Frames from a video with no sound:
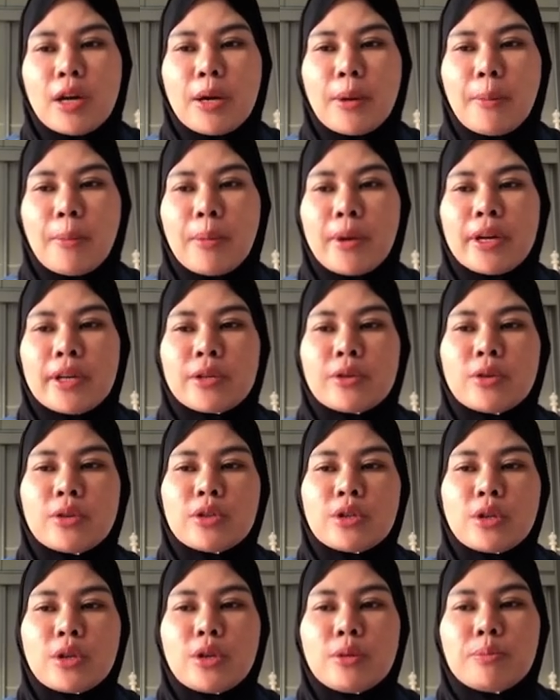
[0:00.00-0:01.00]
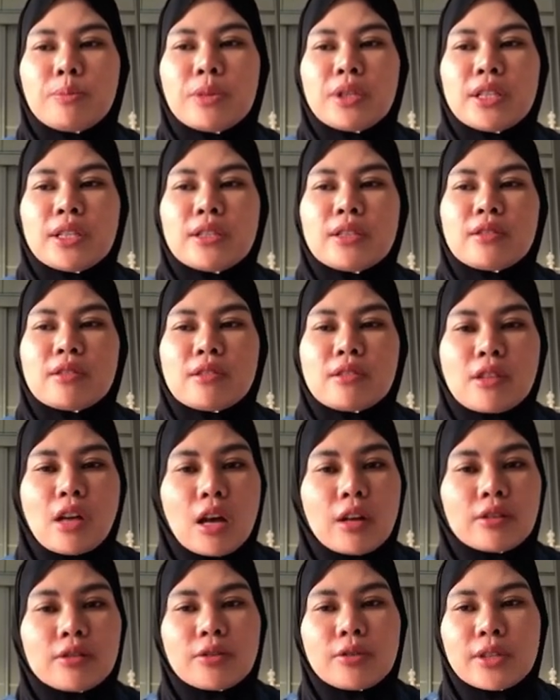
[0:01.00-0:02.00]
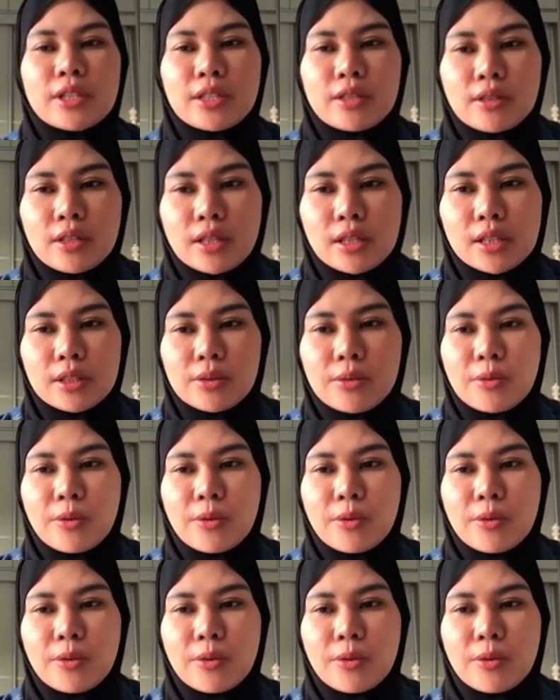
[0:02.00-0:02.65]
microscopic salt crystal,